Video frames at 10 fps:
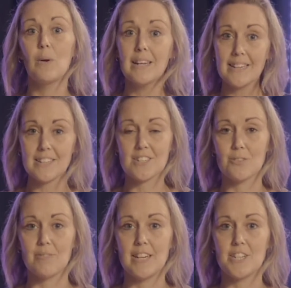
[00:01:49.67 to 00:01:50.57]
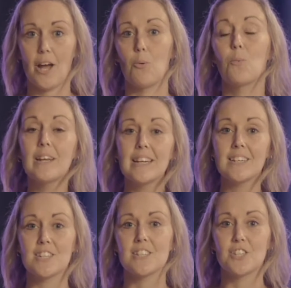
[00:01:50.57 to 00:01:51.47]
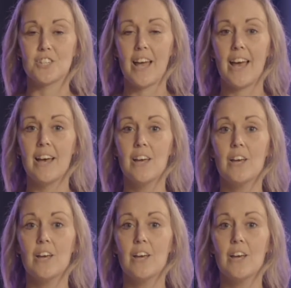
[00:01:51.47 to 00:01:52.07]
willingness to reach out, willingness to share